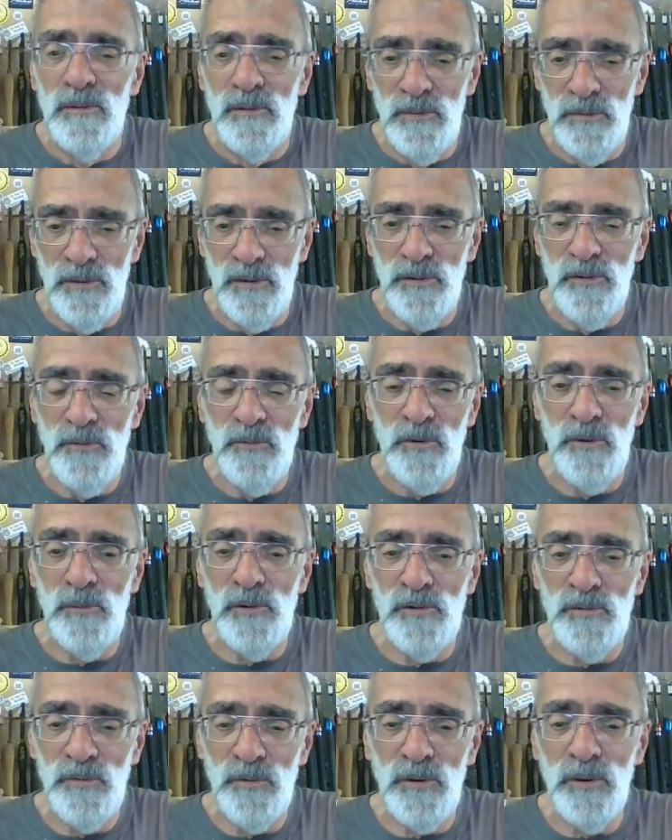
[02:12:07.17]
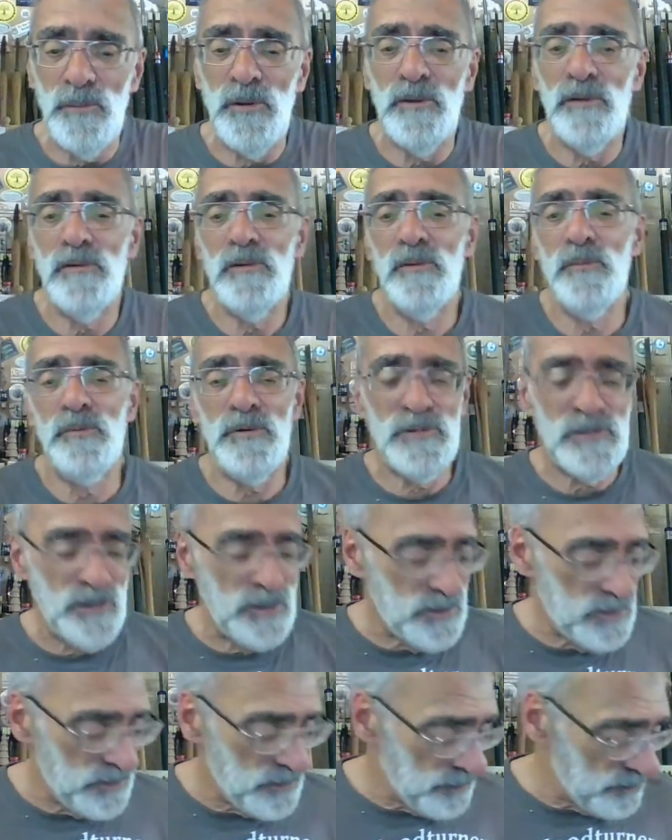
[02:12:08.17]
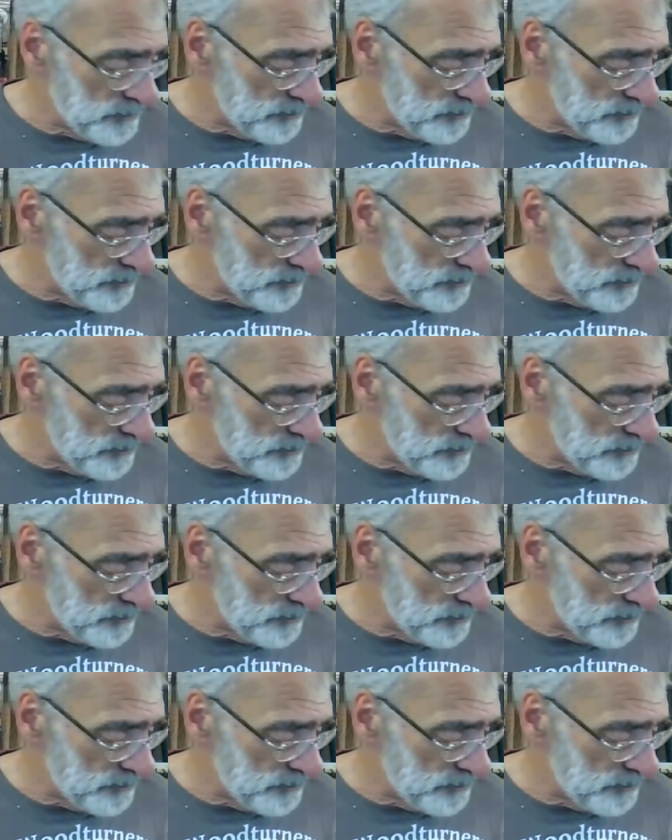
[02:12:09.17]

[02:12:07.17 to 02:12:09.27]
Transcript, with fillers: Thank you very much for coming. Appreciate it.